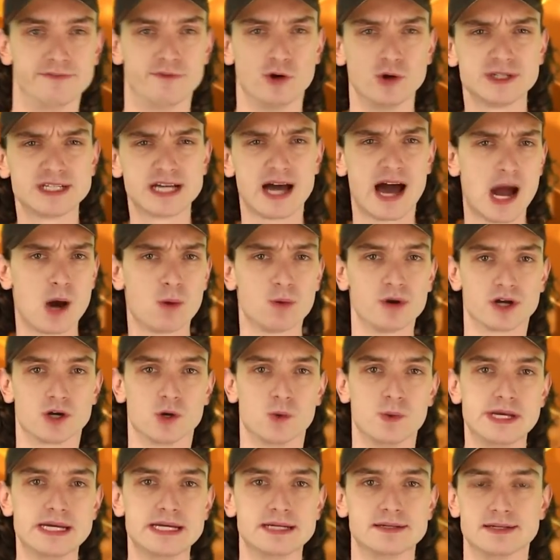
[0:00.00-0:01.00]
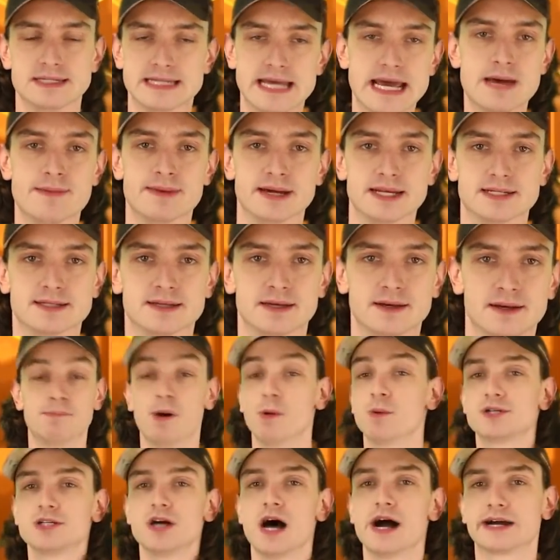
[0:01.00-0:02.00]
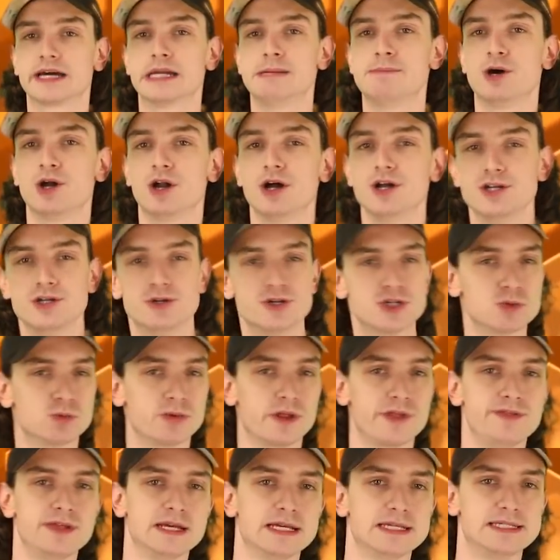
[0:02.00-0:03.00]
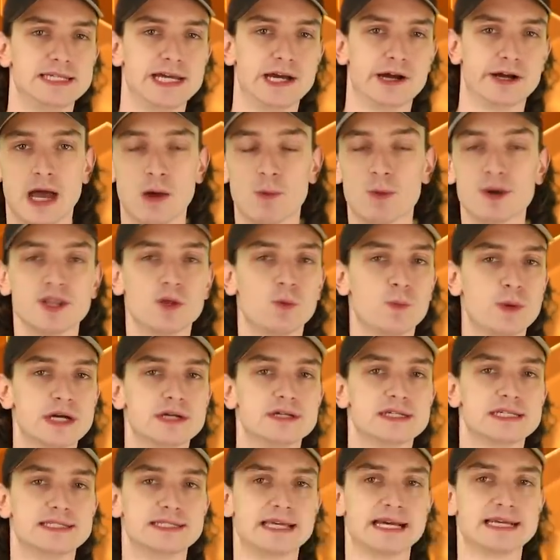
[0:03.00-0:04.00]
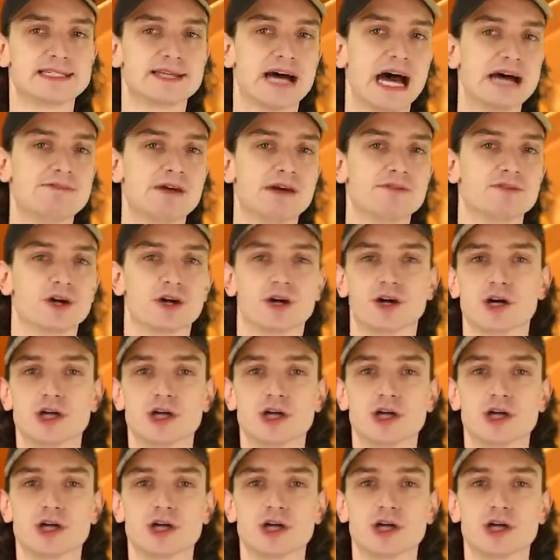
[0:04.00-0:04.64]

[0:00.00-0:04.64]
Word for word: If only I were queen, damn it. But we're talking about unusual things here, and one of the weirdest things I've ever